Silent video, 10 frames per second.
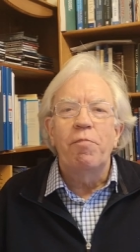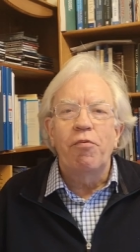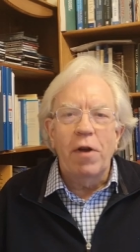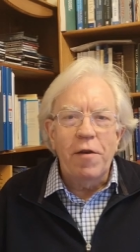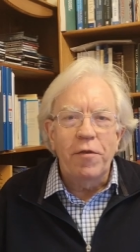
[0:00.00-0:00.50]

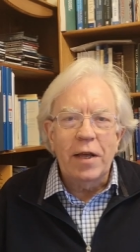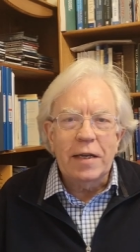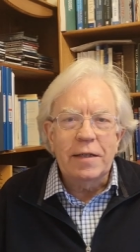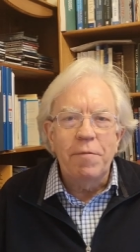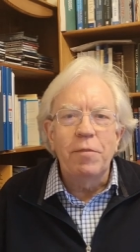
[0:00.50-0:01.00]
pray for that
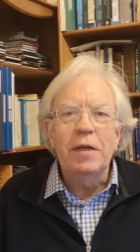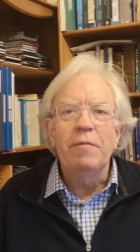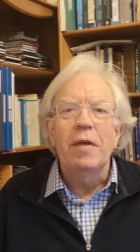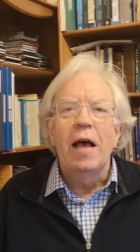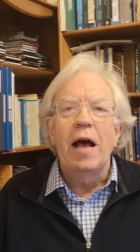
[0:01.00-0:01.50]

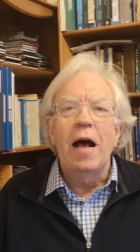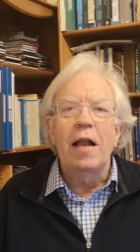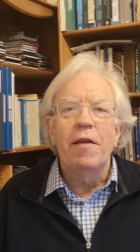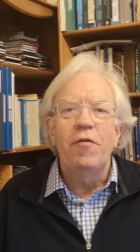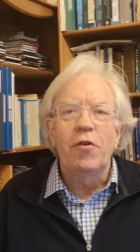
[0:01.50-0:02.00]
assembly,
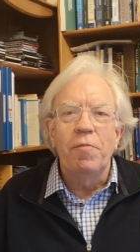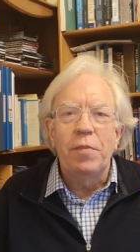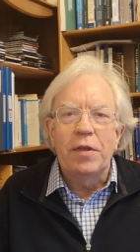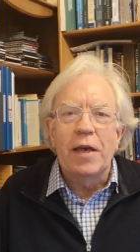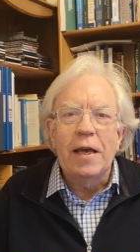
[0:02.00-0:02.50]
and if you can
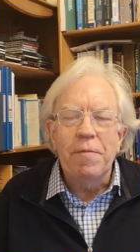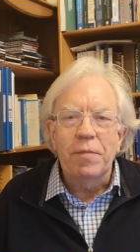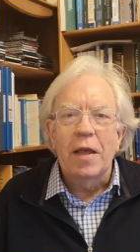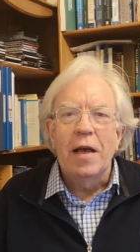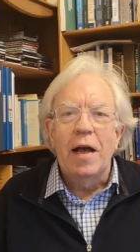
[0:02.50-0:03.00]
be
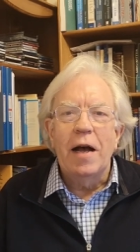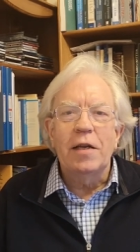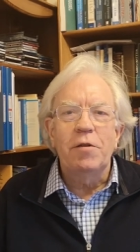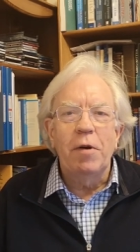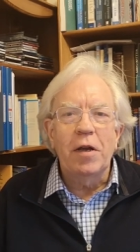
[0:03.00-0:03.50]
there
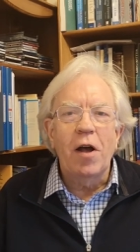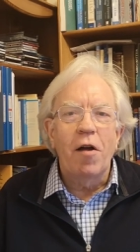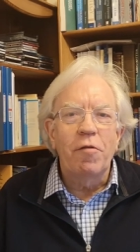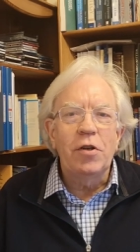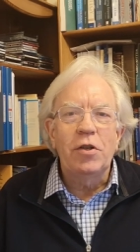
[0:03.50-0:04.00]
uh, to
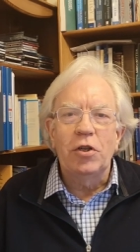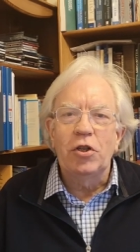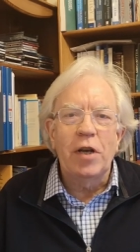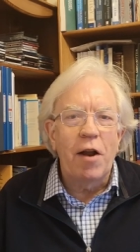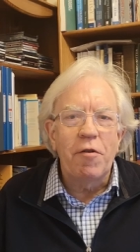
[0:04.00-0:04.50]
encourage and
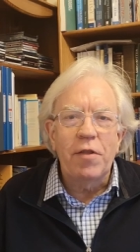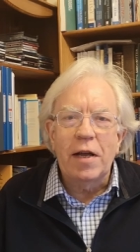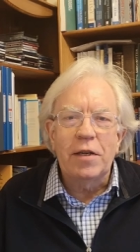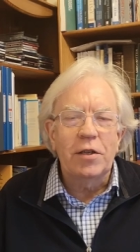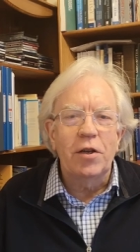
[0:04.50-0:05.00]
share in
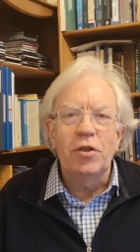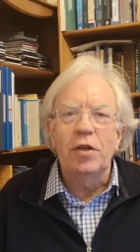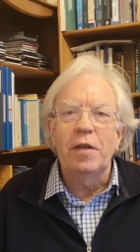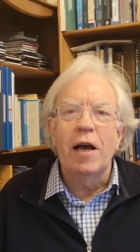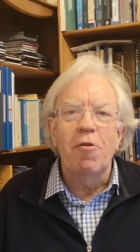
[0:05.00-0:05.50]
that
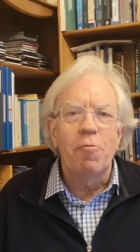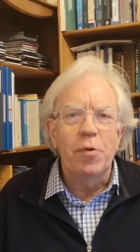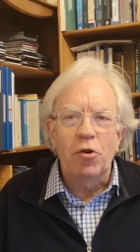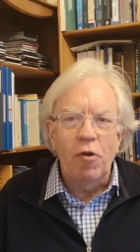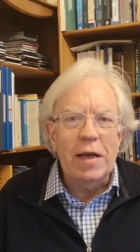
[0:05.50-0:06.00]
discussion, that will
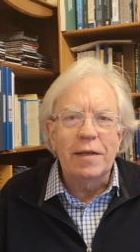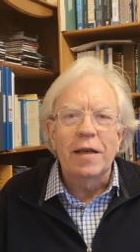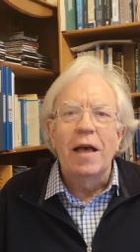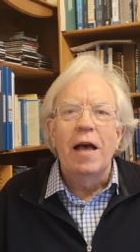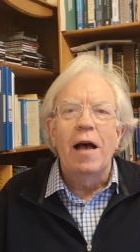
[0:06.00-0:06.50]
be great.
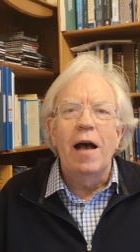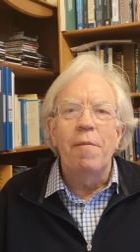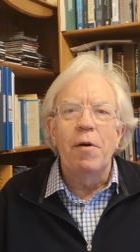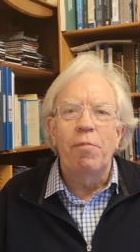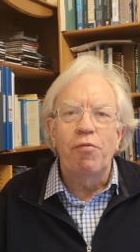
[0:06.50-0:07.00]

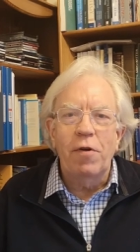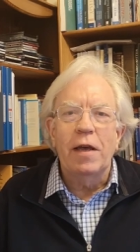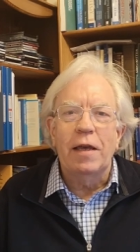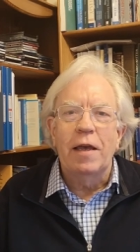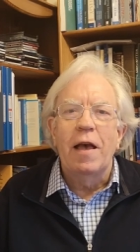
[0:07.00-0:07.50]
Uh, but
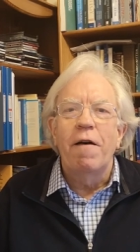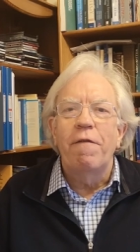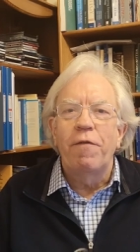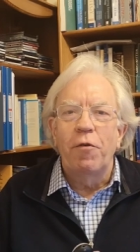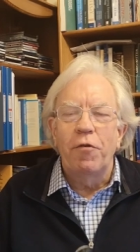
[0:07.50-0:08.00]
pray
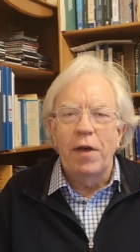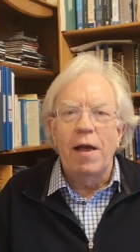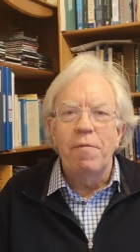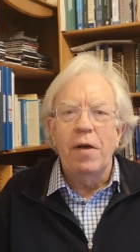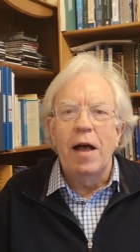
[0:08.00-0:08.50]
for
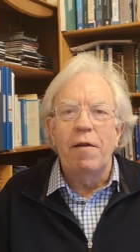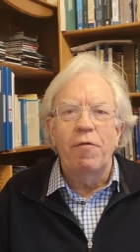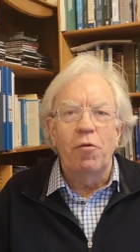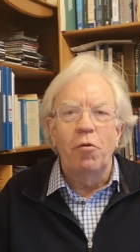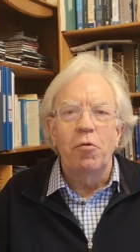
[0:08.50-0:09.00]
them
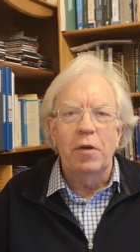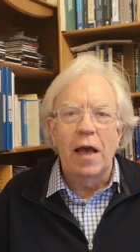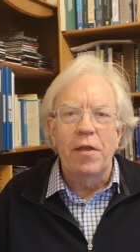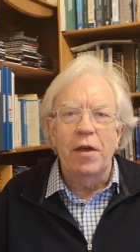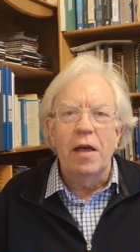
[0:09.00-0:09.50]
and for all who
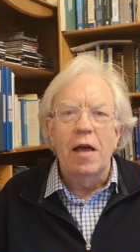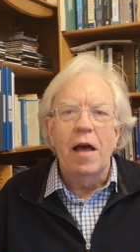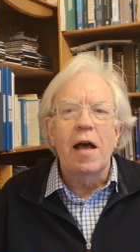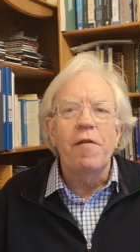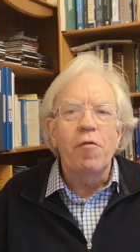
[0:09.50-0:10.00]
gather,
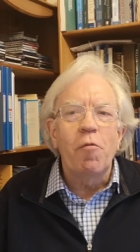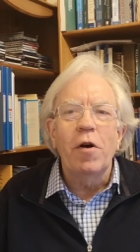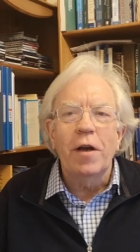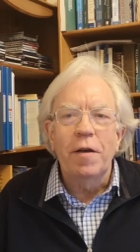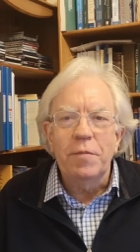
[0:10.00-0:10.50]
and for
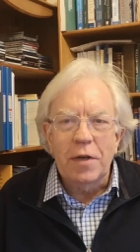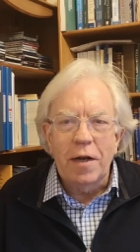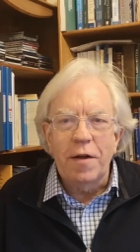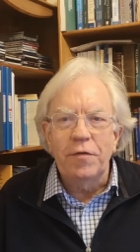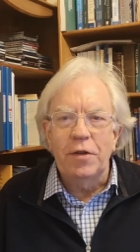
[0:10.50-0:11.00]
what comes
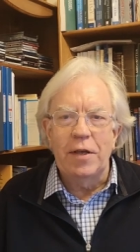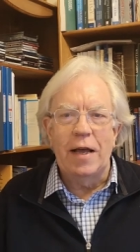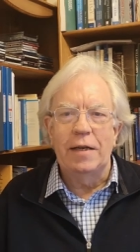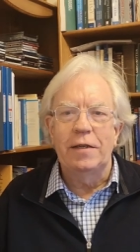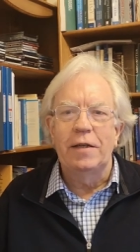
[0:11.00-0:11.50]
after
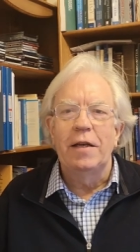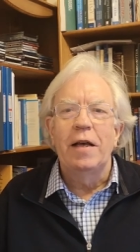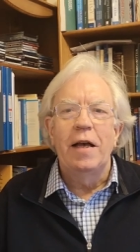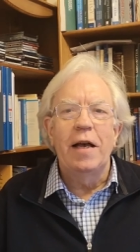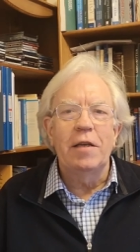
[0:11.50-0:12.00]
that
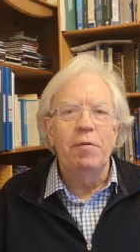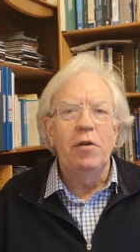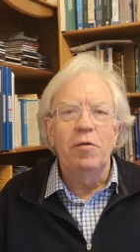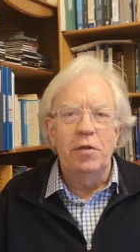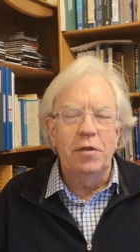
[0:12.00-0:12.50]
as
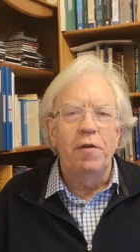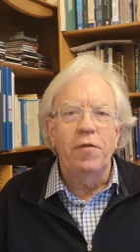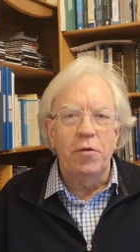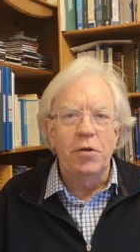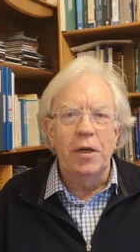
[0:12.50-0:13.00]
we look to the
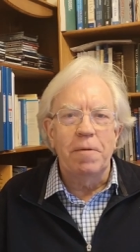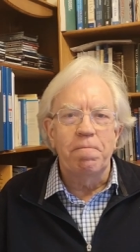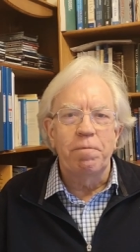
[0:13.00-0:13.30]
future.